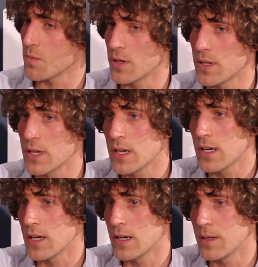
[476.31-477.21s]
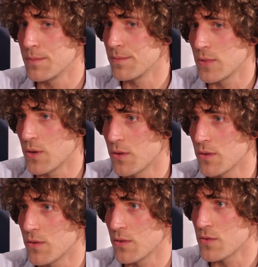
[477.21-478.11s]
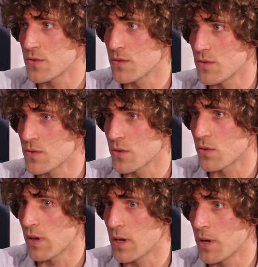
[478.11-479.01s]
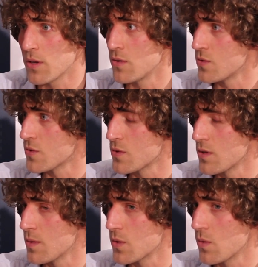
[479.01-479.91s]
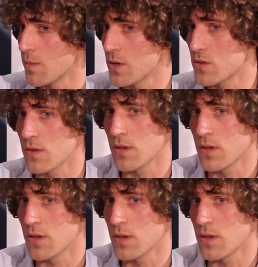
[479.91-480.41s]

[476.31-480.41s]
but there's a great amount of users to them. So you want to make sure